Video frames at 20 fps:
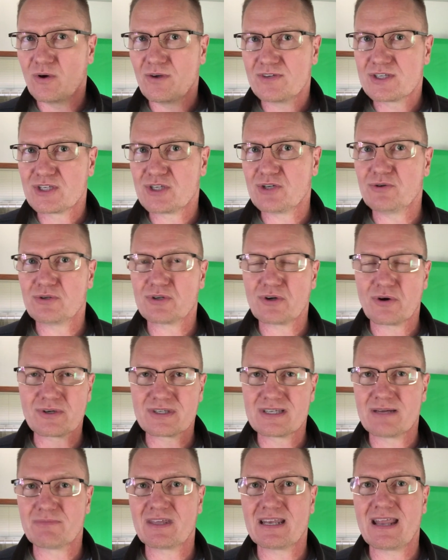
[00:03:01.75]
suit or
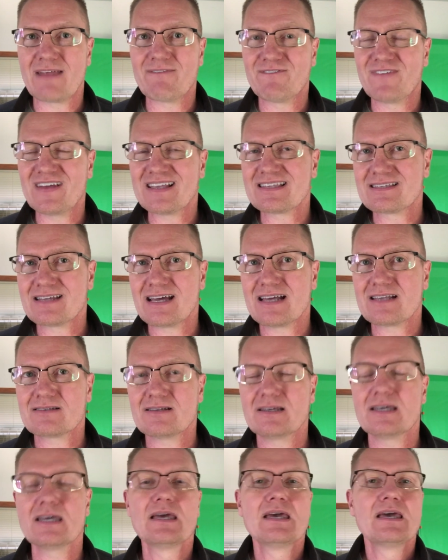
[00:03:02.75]
something that fits
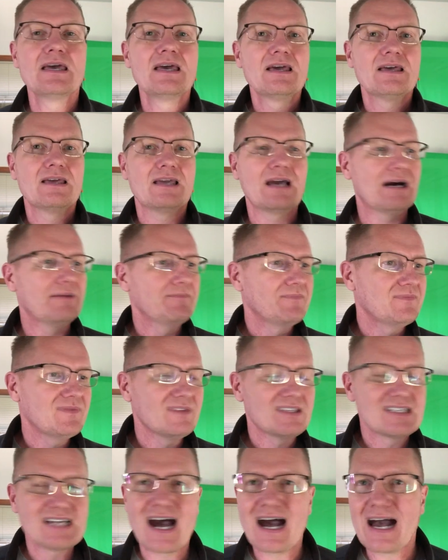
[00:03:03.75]
nicely, yeah,
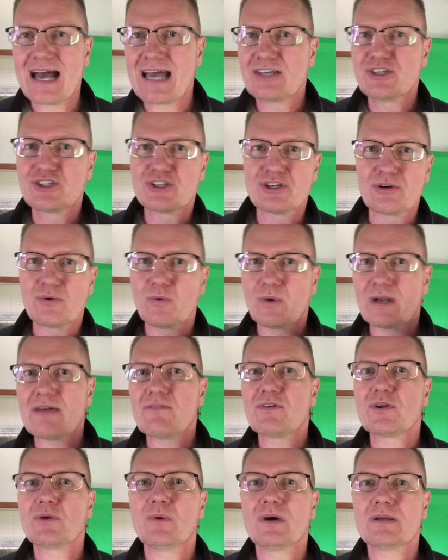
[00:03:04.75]
tie, shirt,
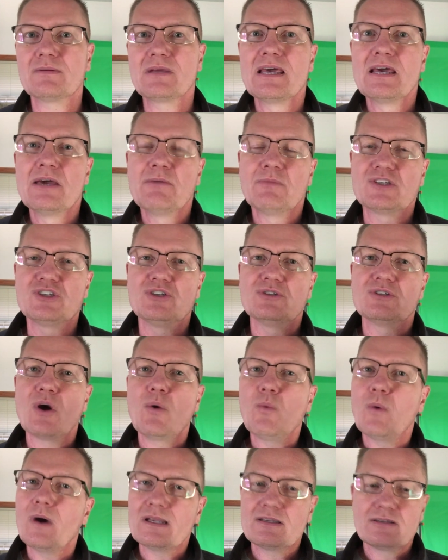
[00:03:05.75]
whatever you want. But you
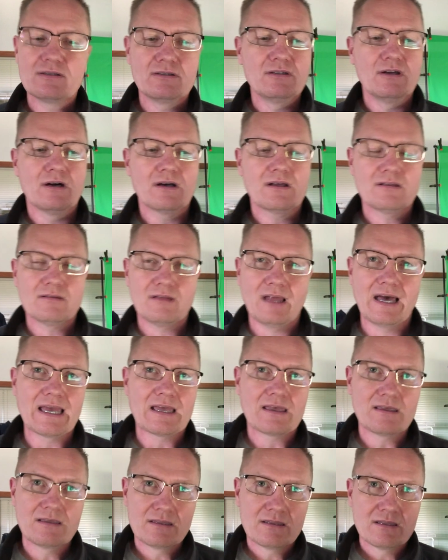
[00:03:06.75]
don't want to look
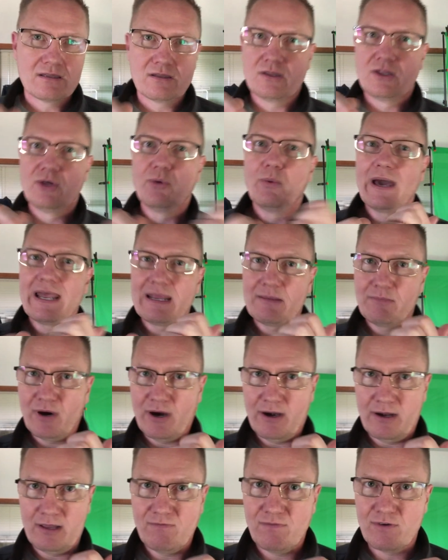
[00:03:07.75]
like the wedding
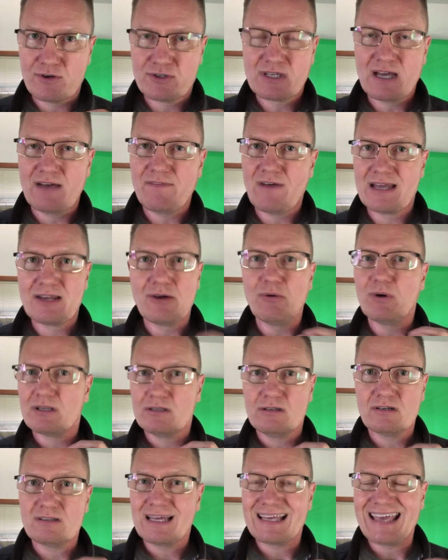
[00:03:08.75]
party. First off, I don't want to
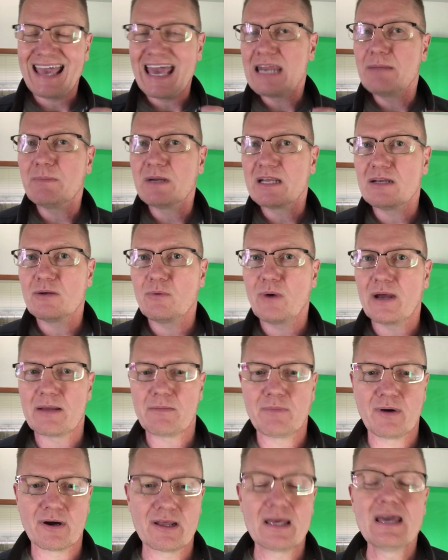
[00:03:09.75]
look like anybody in the wedding
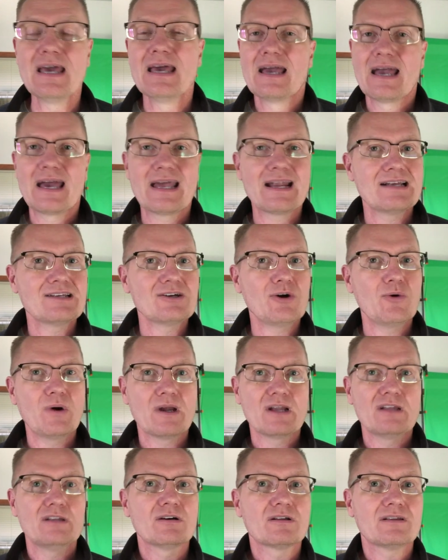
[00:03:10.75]
party, and I don't
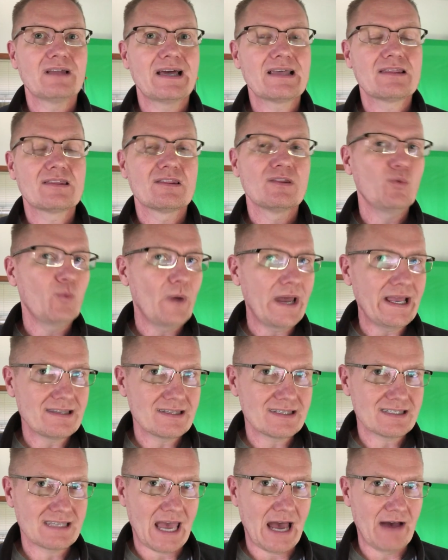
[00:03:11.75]
want to look like the wait
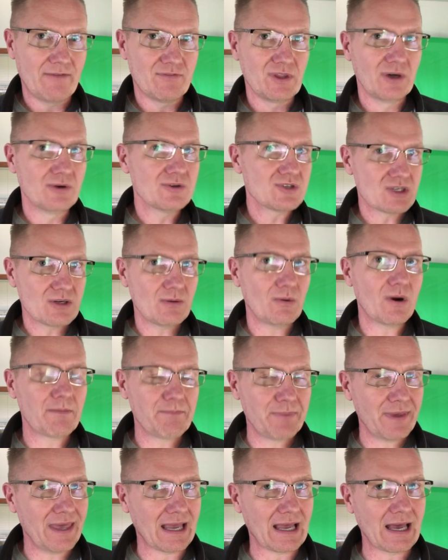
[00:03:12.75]
staff. Those two are
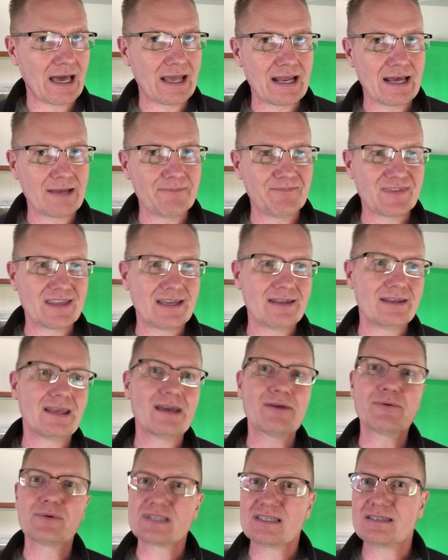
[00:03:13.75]
big, and I'm, and
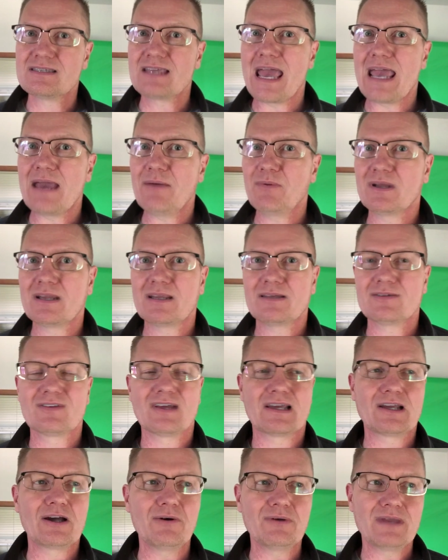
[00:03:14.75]
there was a day when it's
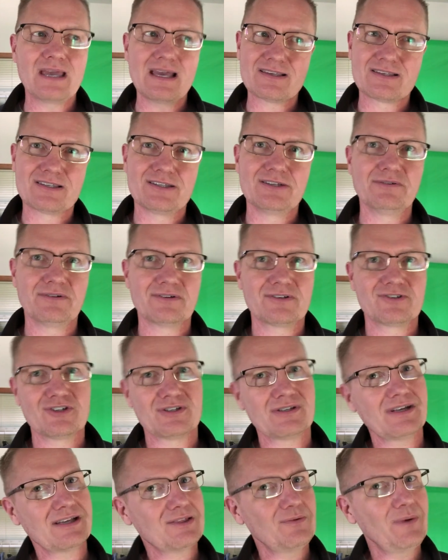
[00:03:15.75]
like, oh yes, you look
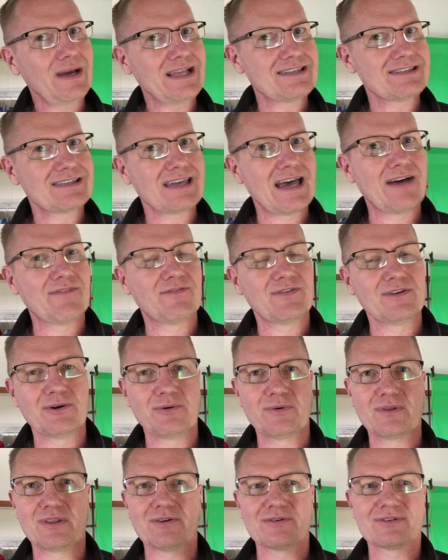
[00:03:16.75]
just like the wait staff, you know,
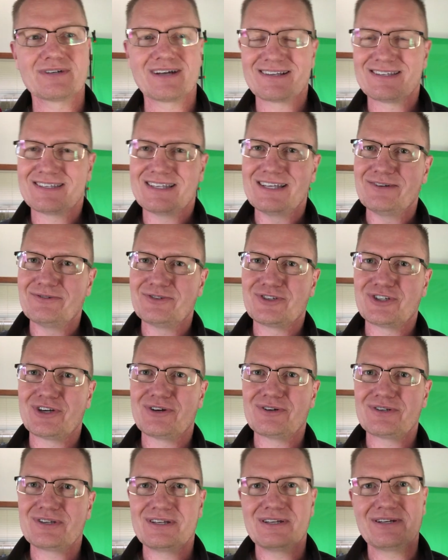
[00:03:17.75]
with your tuxedo
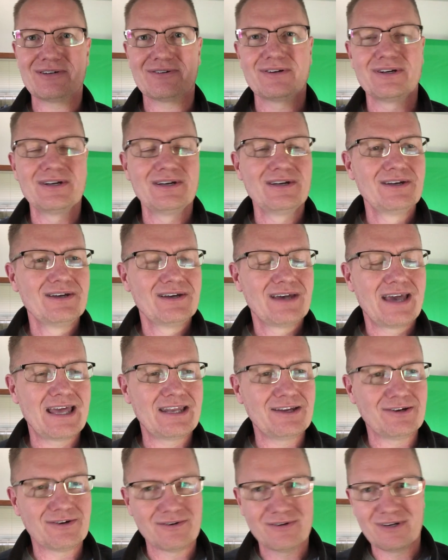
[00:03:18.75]
shirt and your
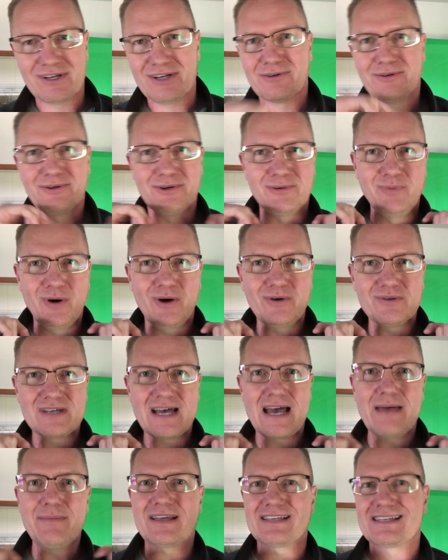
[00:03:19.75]
and your your little bow
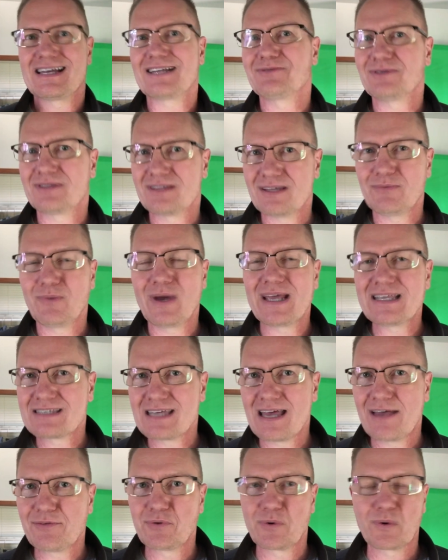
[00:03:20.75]
tie because that's what the wait
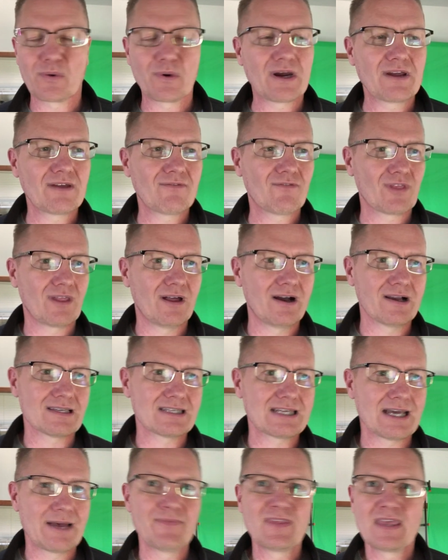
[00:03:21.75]
staffs were wearing for the longest
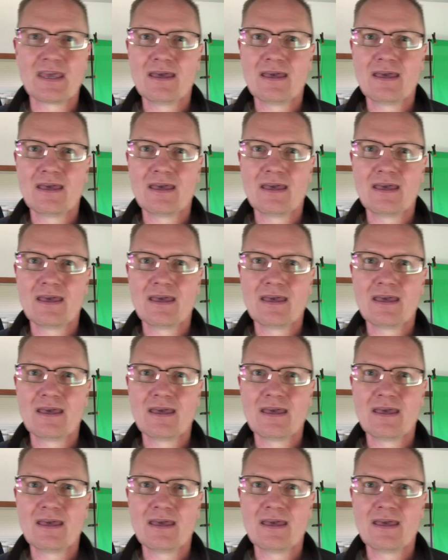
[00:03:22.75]
time.